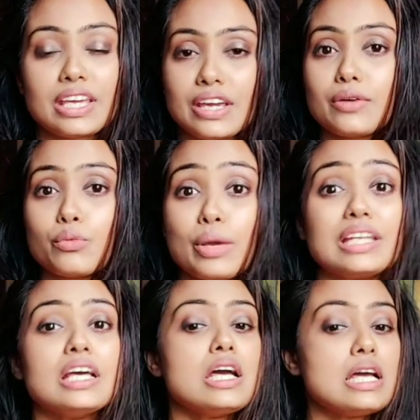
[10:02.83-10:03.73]
hair
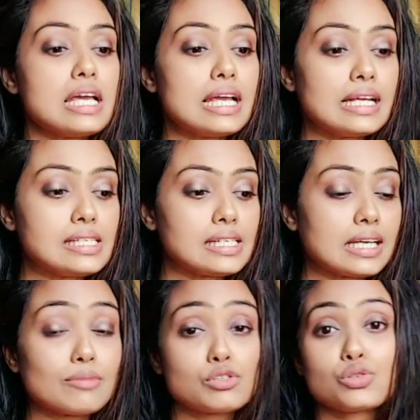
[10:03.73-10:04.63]
when it
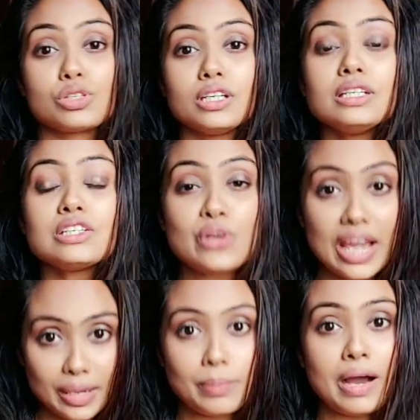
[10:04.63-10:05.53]
comes to the
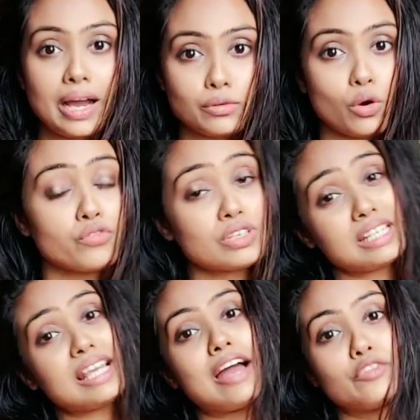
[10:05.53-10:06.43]
drying part.
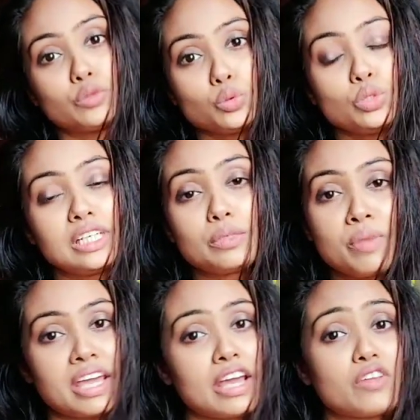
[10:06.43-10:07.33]
Obviously I have to heat
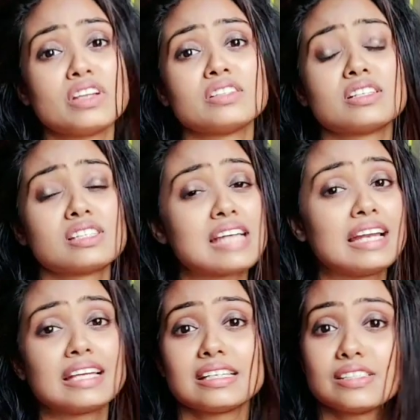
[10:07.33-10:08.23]
my hair when the
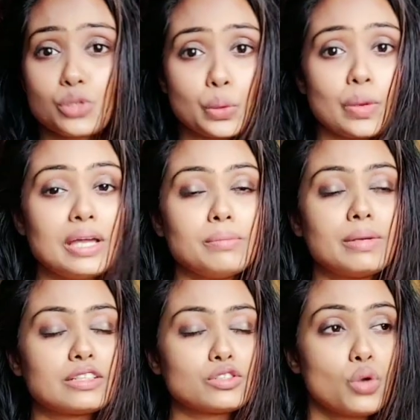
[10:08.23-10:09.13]
styling is required,
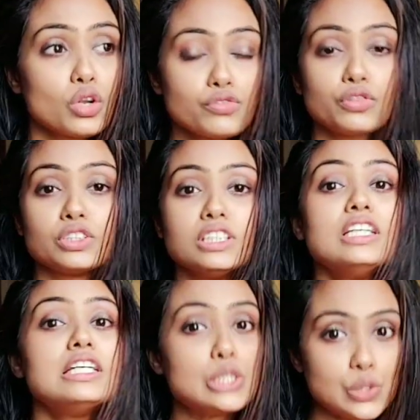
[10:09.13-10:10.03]
but not for the
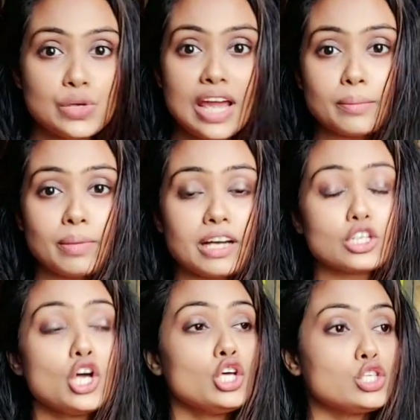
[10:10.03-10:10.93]
drying part.
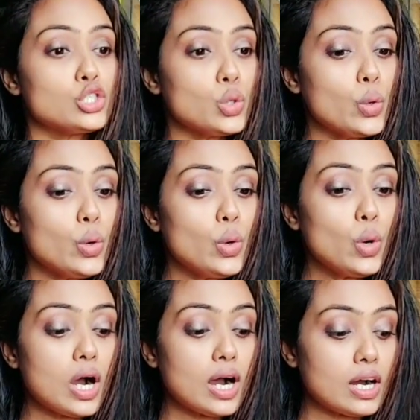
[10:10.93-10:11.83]

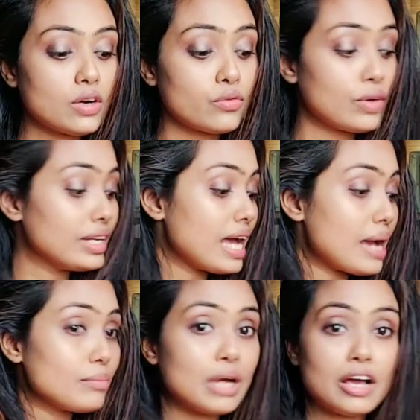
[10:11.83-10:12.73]
So when
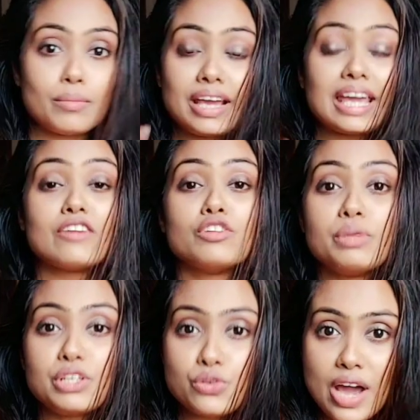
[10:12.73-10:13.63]
my hair will
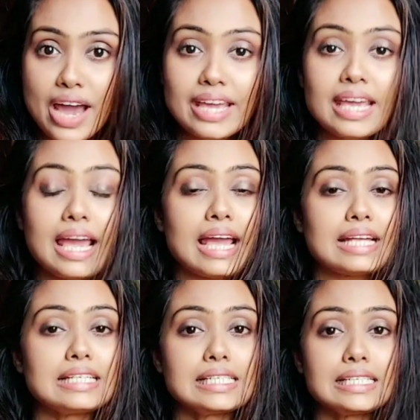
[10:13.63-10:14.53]
be dry
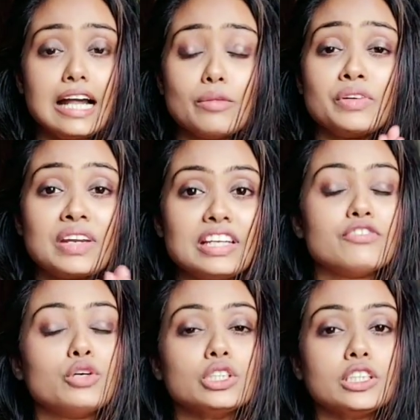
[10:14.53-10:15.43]
and I'll be
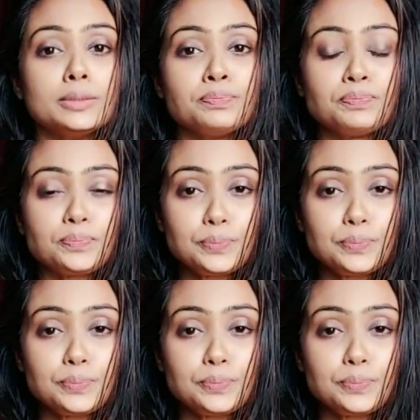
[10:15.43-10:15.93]
ready for the